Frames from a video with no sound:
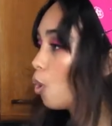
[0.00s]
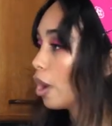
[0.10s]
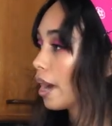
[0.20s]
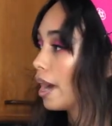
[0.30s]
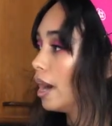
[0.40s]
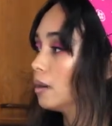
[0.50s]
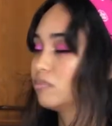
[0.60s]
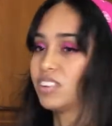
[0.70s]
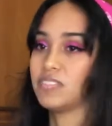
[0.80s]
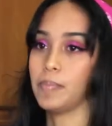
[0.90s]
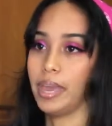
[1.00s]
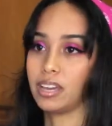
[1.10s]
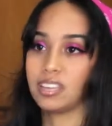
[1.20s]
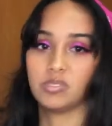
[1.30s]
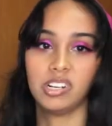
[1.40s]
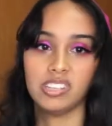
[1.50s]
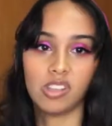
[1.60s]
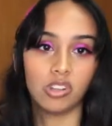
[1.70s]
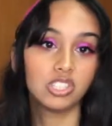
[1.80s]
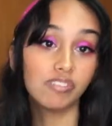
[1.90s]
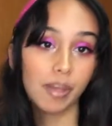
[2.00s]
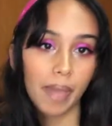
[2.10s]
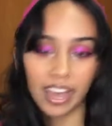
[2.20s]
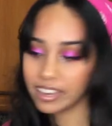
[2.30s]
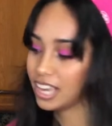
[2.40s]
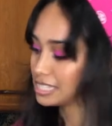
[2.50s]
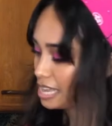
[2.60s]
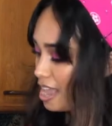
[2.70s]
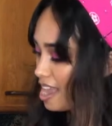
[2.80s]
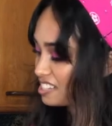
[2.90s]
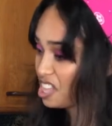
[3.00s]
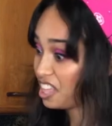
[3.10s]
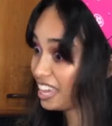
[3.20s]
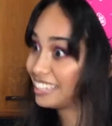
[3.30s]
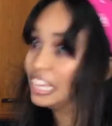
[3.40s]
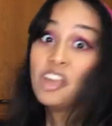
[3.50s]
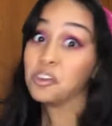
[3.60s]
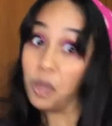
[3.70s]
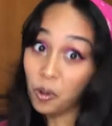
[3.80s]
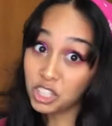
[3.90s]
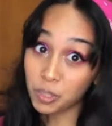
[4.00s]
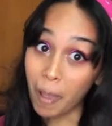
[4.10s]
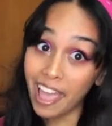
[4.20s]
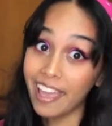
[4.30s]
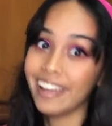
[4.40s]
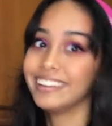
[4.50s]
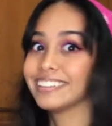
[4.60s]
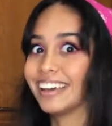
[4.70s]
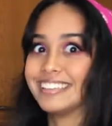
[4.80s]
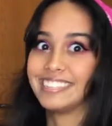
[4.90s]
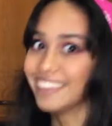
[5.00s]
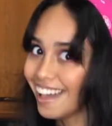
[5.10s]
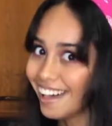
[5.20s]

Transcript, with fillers: or uh, fluffy pancakes. What are these called? Souffle pancakes. And it's not like I can go to Japan because you